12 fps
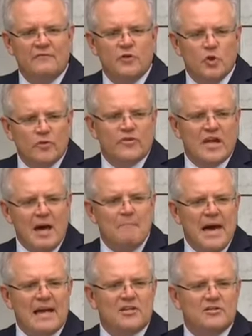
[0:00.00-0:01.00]
If you have
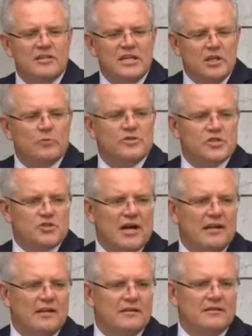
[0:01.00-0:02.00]
come back into
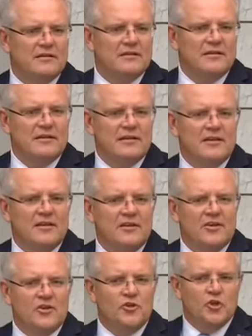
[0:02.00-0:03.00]
Australia,
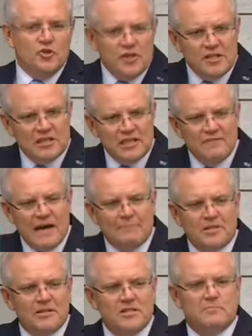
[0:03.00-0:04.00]
you need to live
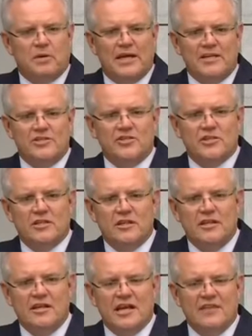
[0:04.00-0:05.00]
up to this pledge,
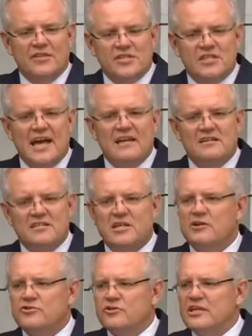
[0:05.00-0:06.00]
and the state and
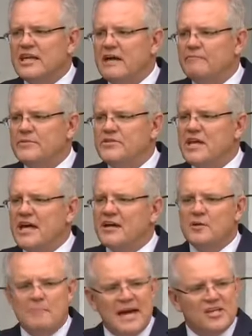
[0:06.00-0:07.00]
territory governments are
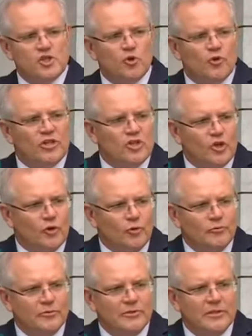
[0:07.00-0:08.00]
going to make sure you do.
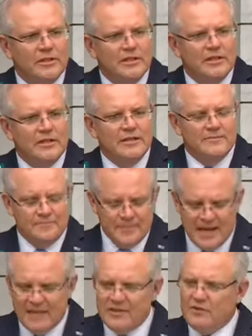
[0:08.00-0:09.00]

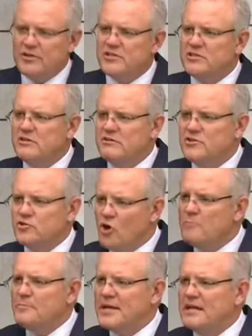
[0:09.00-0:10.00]
And there are
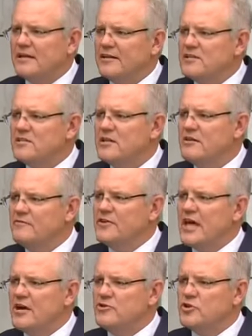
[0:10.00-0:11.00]
strong penalties for
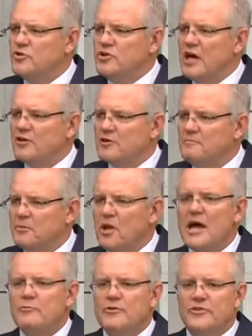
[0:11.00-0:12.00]
those who don't
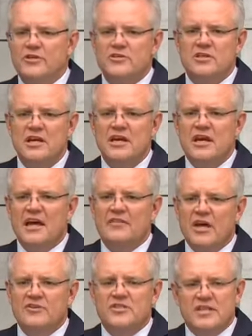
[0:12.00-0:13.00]
comply with this,
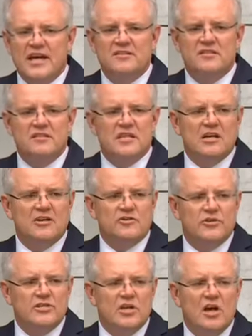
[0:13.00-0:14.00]
and those states and
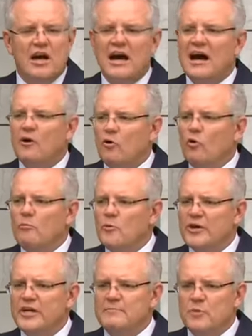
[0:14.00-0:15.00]
territories are
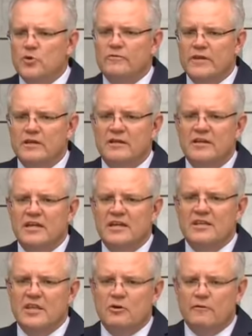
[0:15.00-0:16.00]
already moving
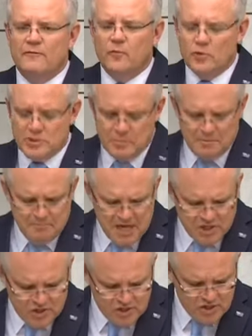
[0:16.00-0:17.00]
in their enforcement
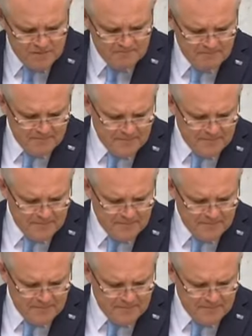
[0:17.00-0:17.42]
measures.